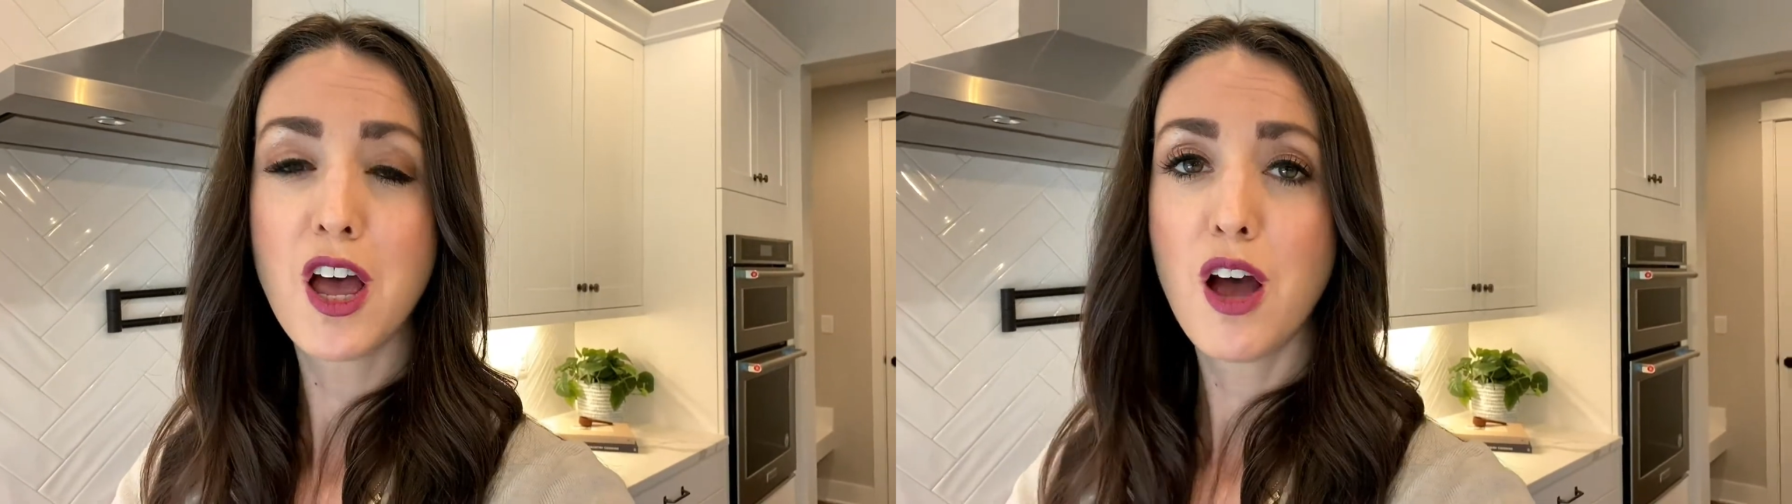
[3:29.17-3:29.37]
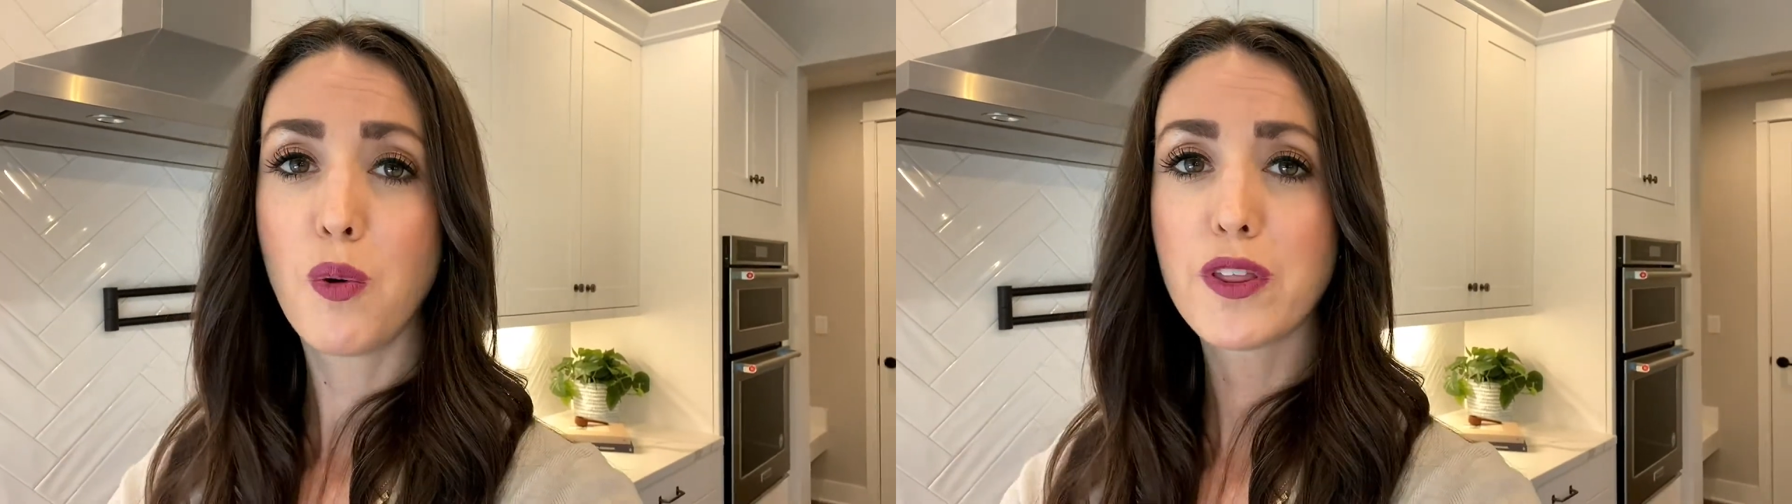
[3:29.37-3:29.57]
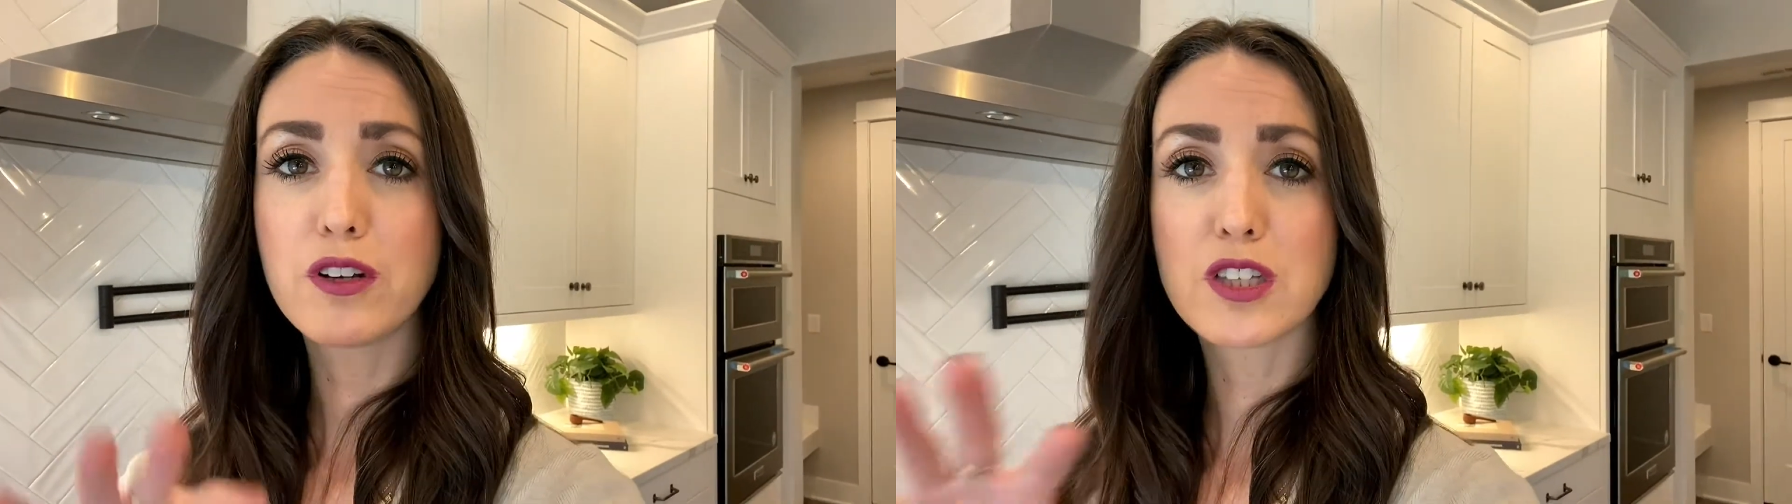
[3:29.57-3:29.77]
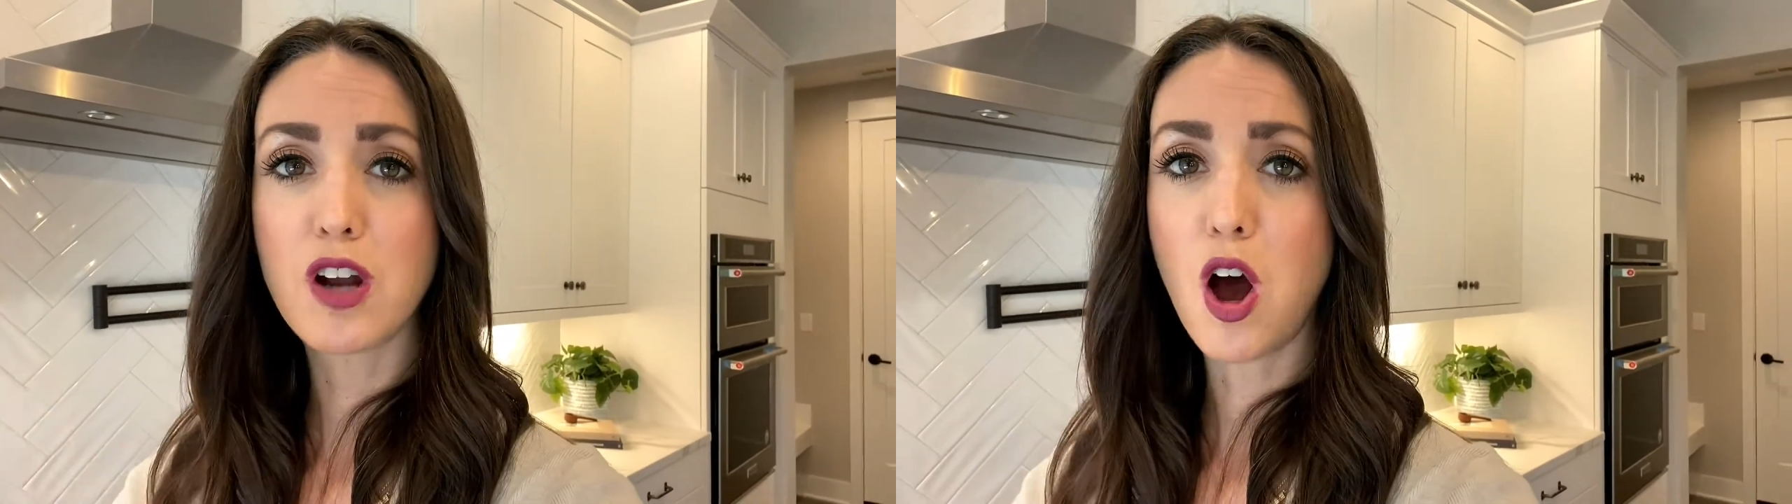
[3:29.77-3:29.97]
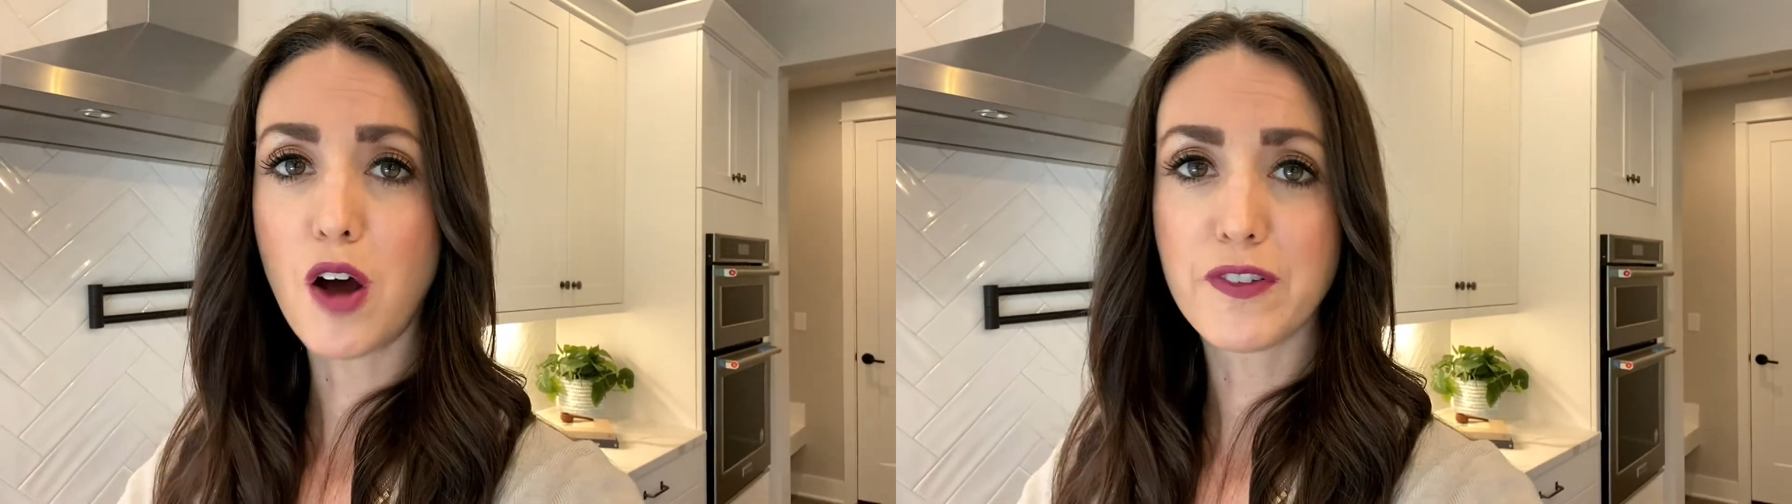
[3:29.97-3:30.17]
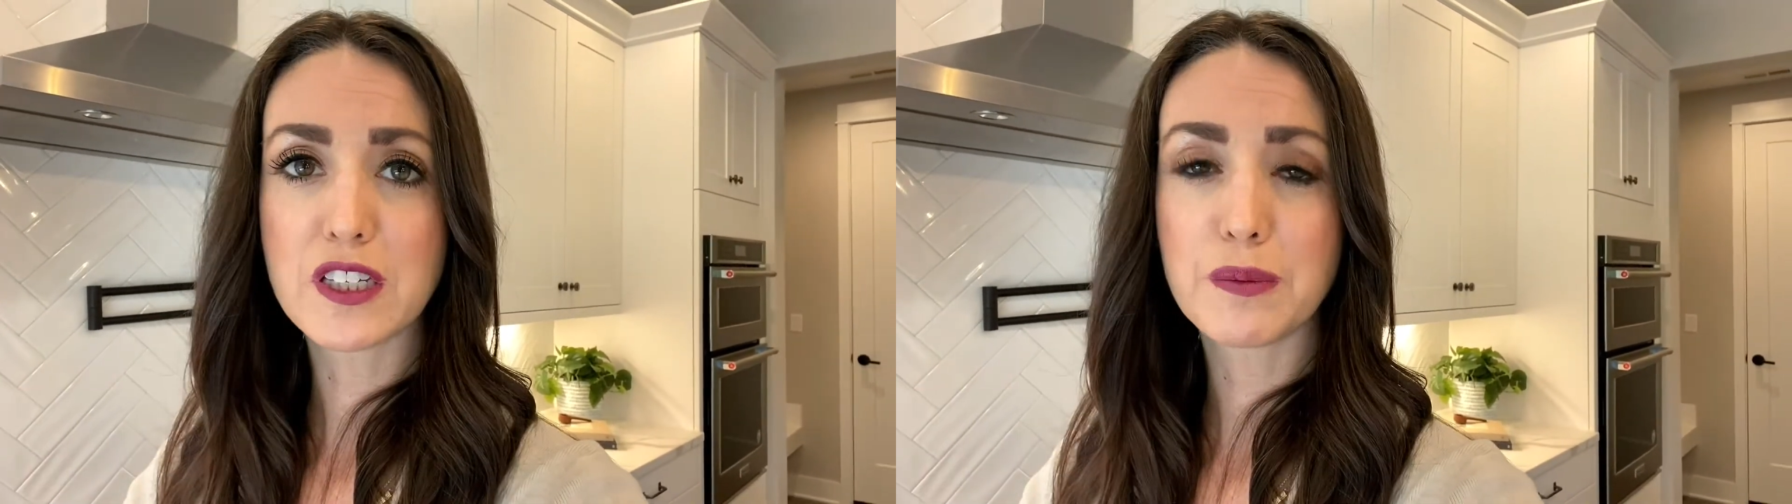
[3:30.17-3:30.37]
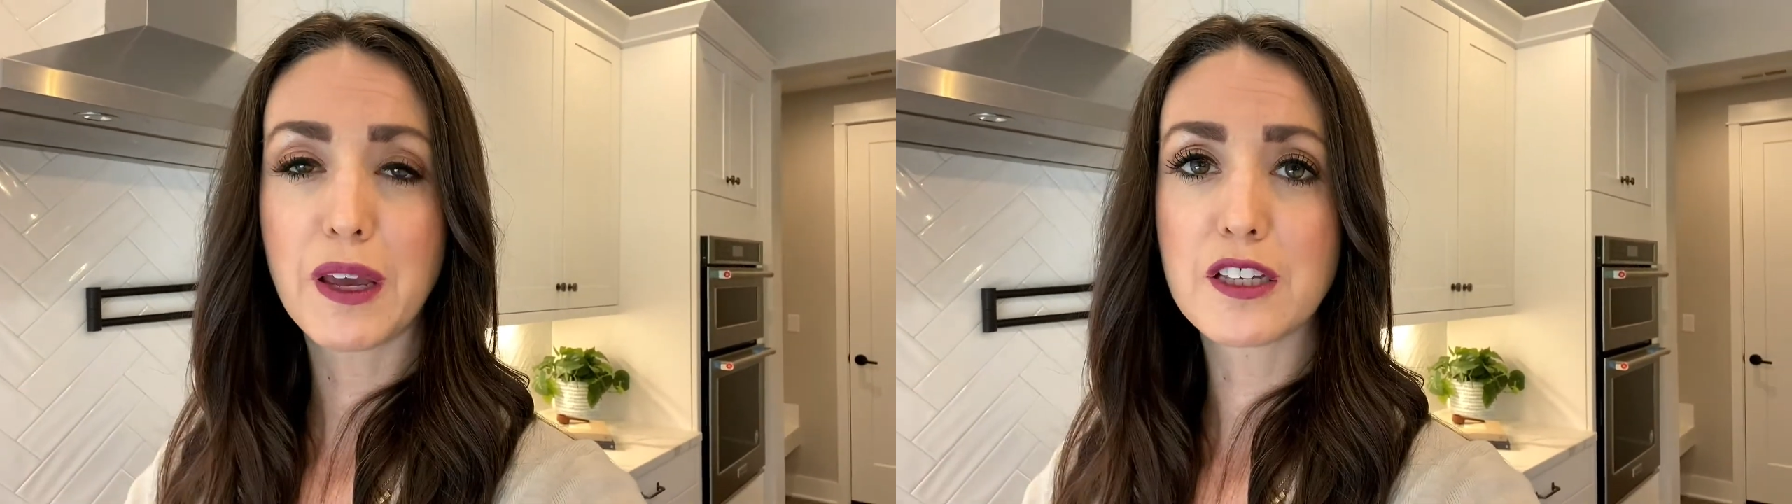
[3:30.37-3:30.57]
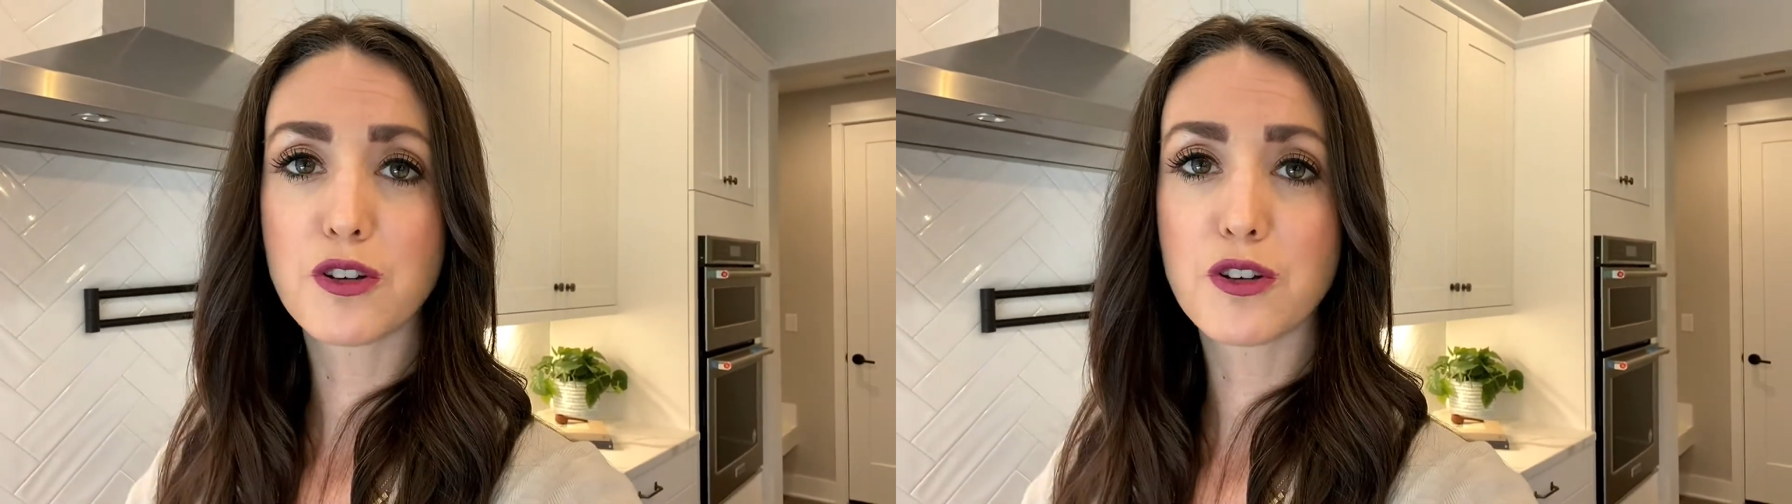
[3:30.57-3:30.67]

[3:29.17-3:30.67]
whether it's an office space